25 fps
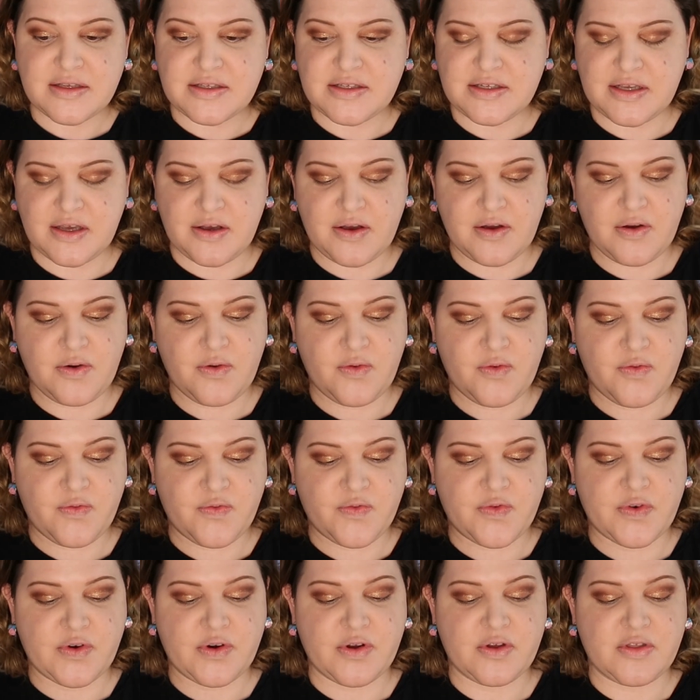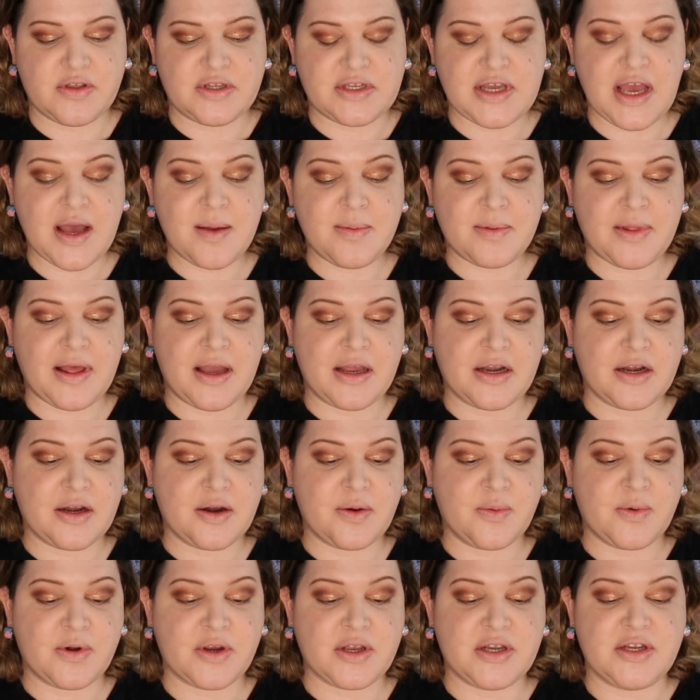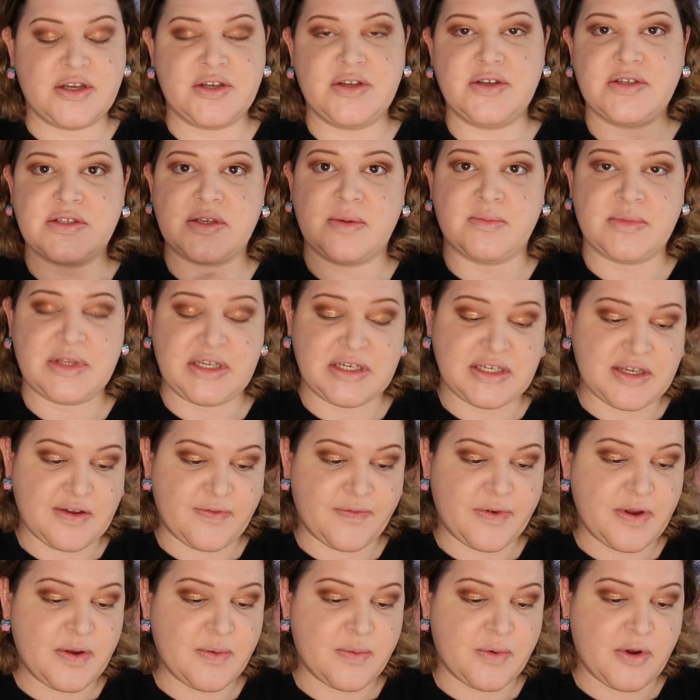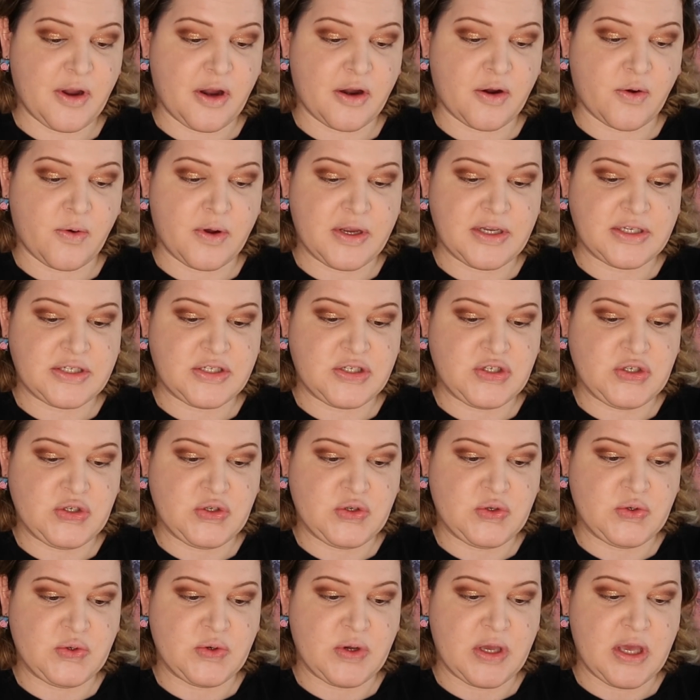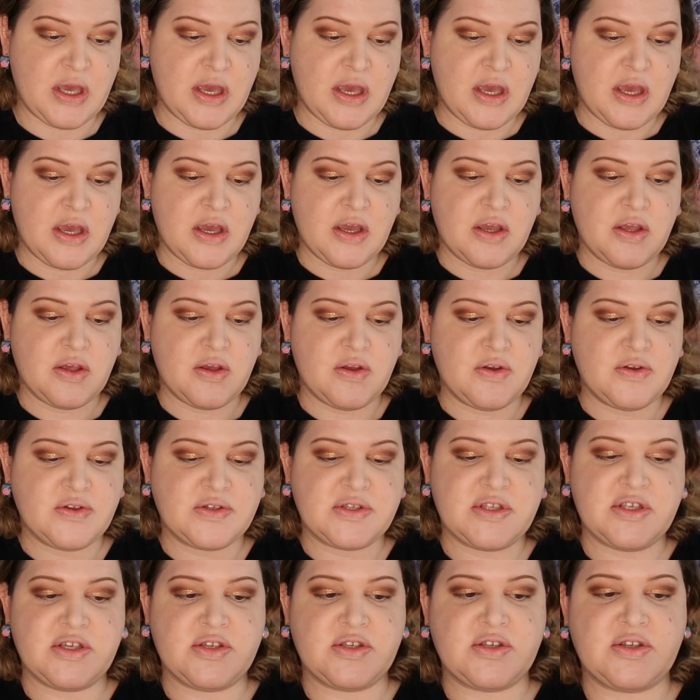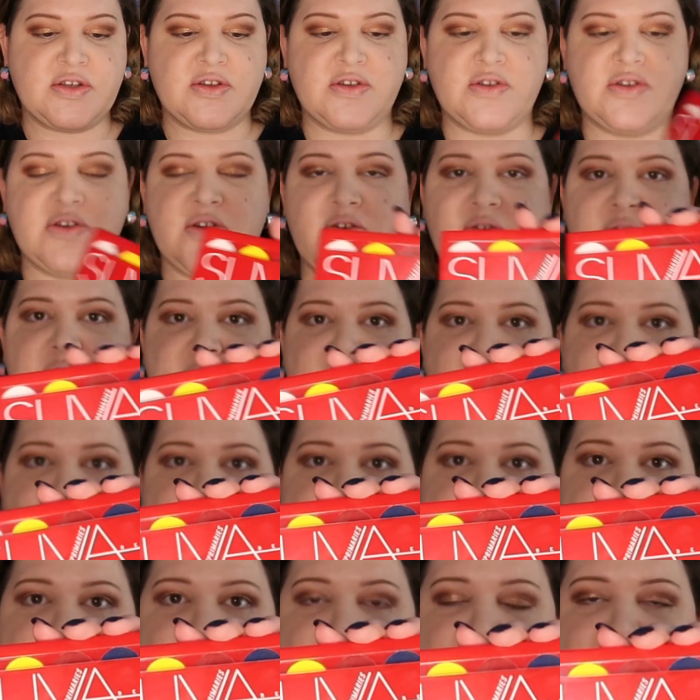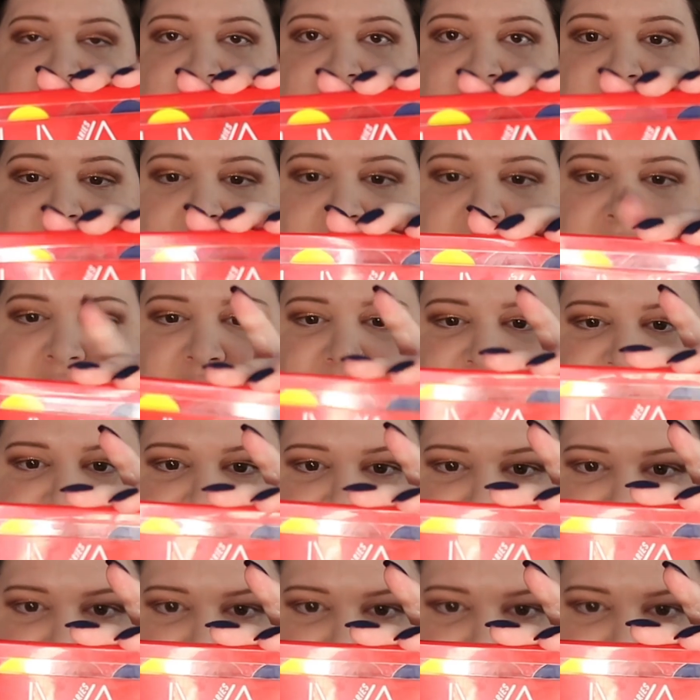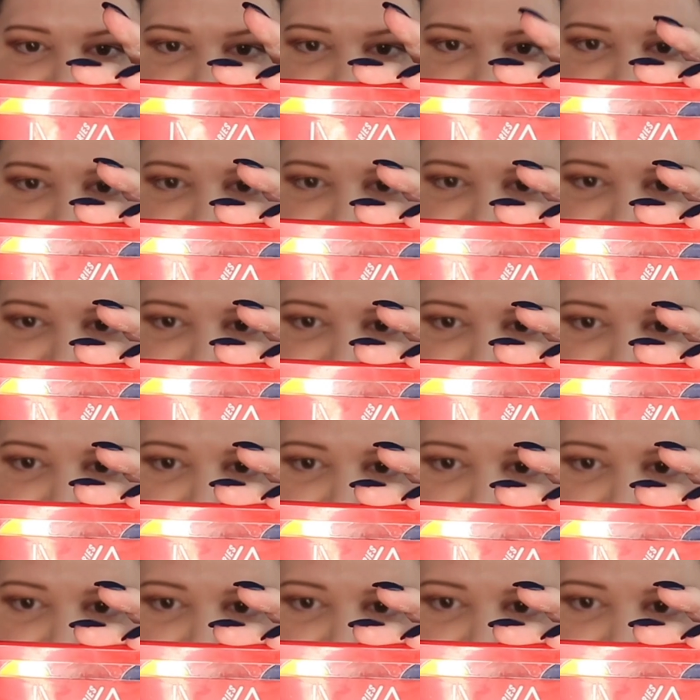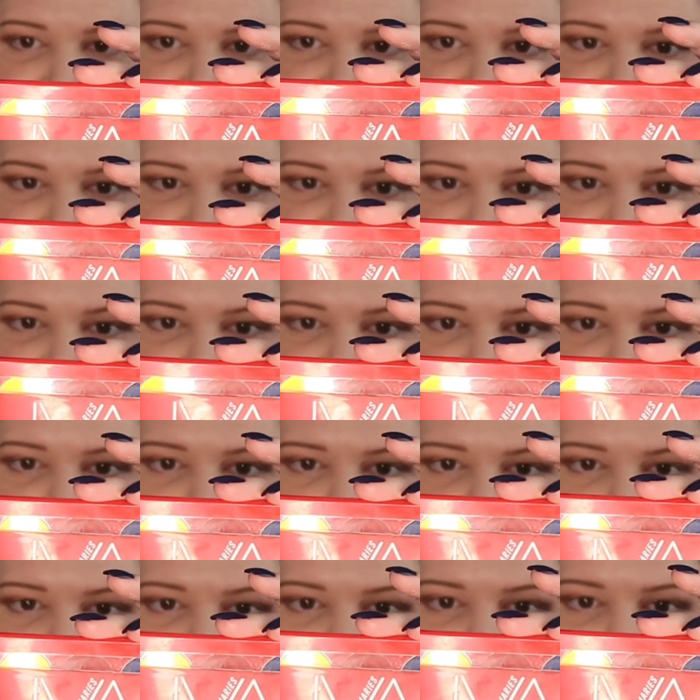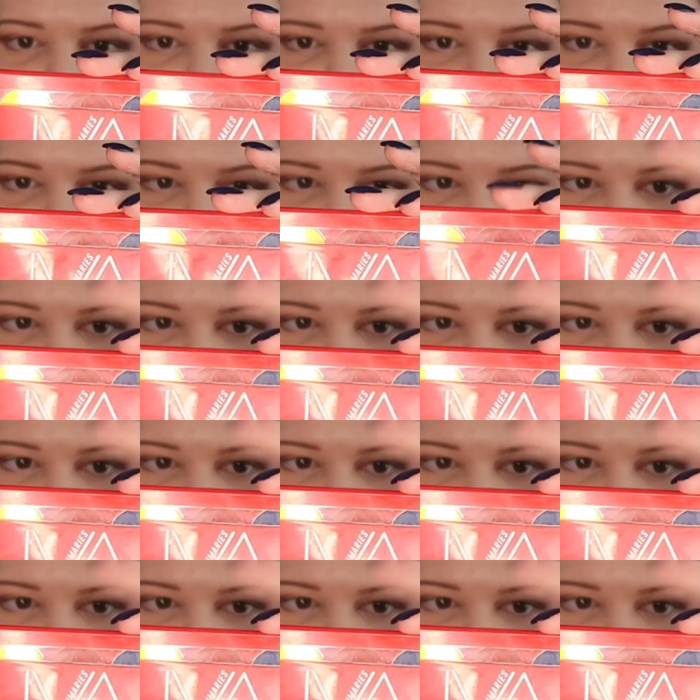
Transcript: So for the top liner, we're going to do something different. We are going to use this Suva Beauty palette. This is water